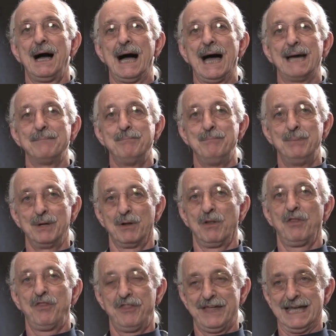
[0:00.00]
I
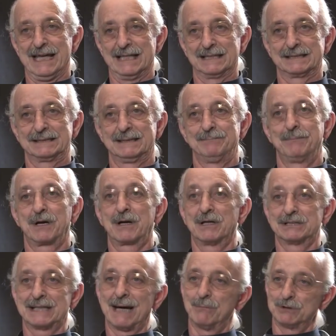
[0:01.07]
built things
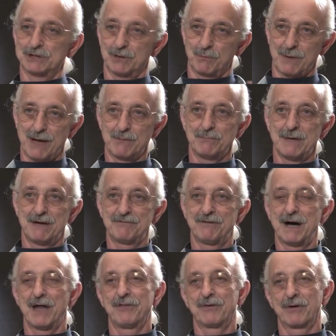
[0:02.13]
because I was around my
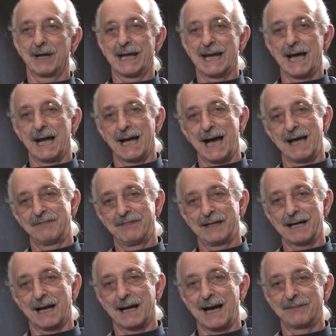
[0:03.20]
father, and I
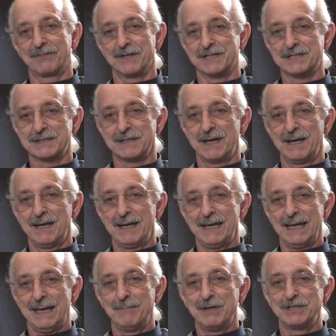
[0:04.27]
think I got this
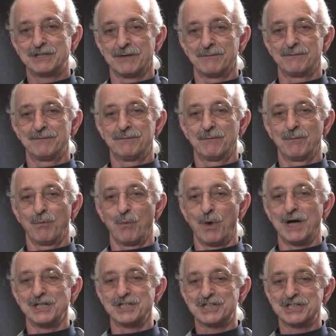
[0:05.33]
image of
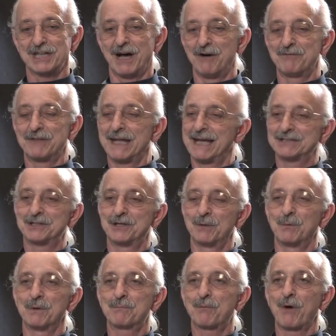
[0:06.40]
oneself that has to
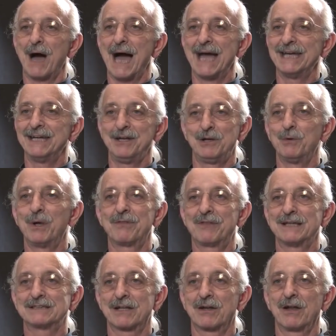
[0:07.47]
do with pride in doing
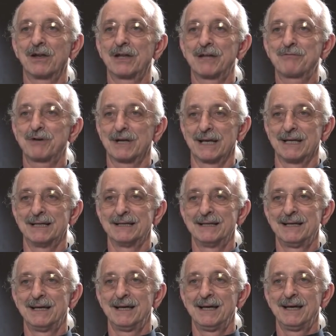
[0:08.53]
things a little differently.
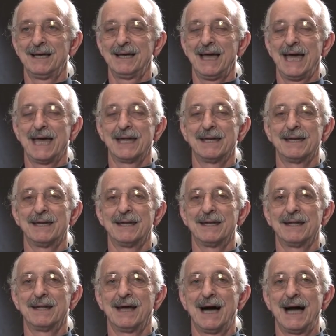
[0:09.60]
And
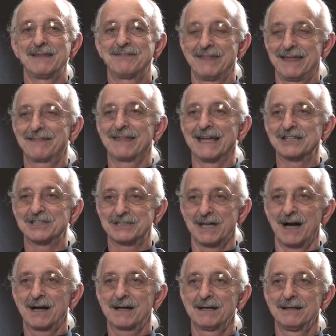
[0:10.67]
I think that
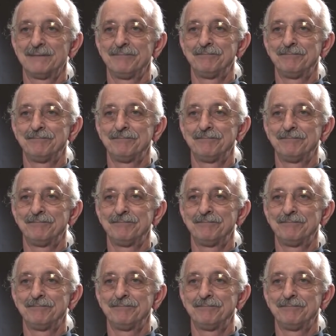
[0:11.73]
stuck.